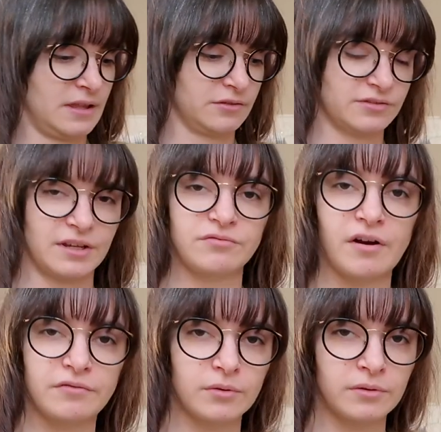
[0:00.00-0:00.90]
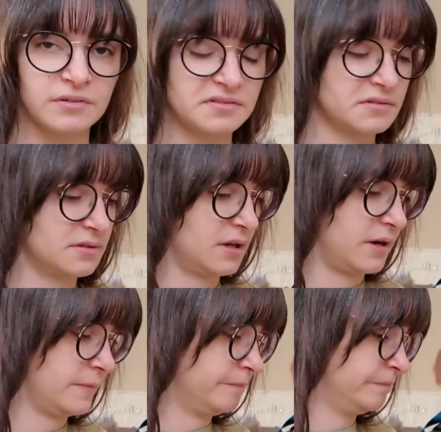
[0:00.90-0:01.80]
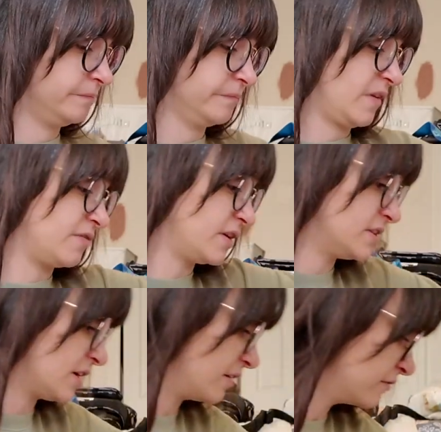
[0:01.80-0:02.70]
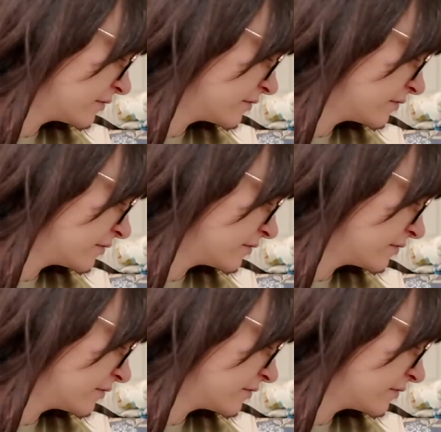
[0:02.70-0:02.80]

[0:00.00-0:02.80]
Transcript: then there's like ruffles, fun stuff.